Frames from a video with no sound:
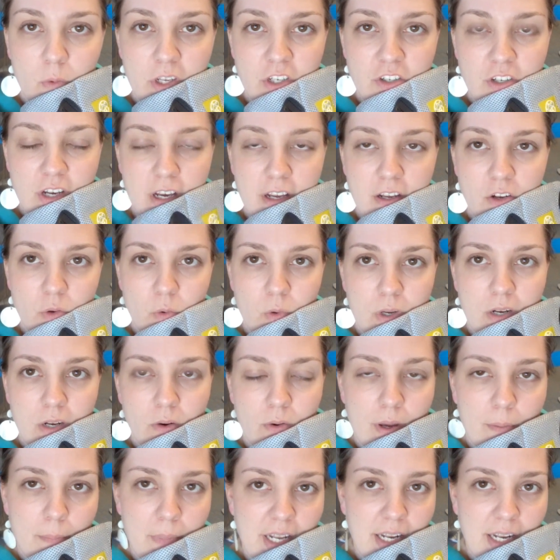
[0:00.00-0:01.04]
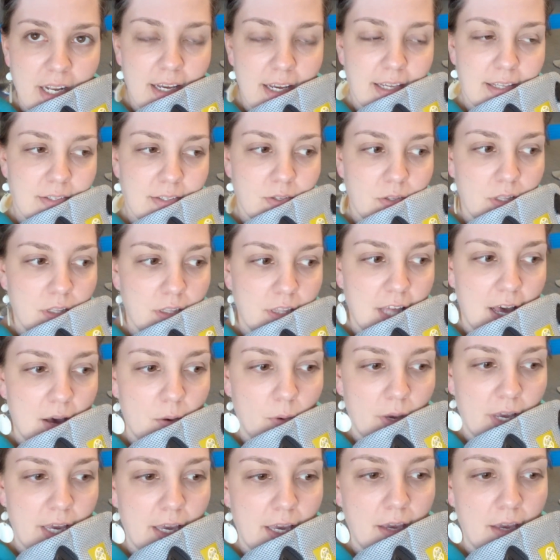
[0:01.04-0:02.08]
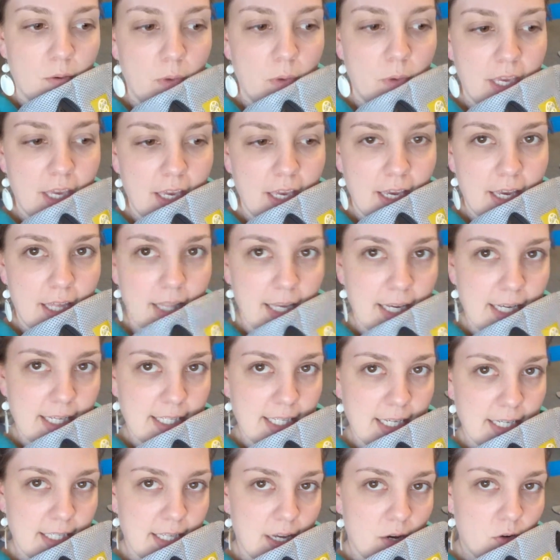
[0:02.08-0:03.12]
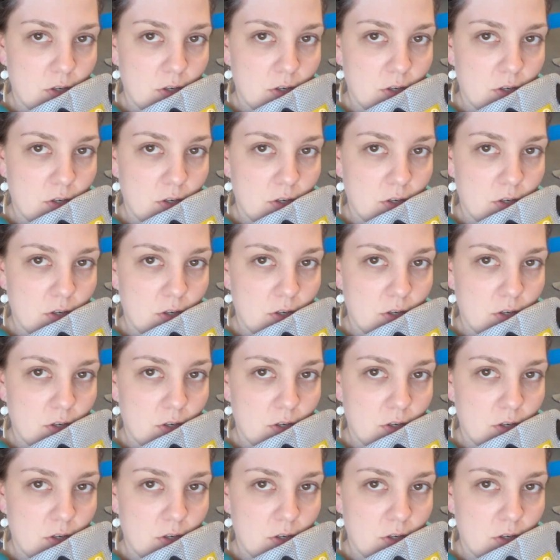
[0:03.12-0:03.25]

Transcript: We try and do one around midnight so that that way we can get like a six hour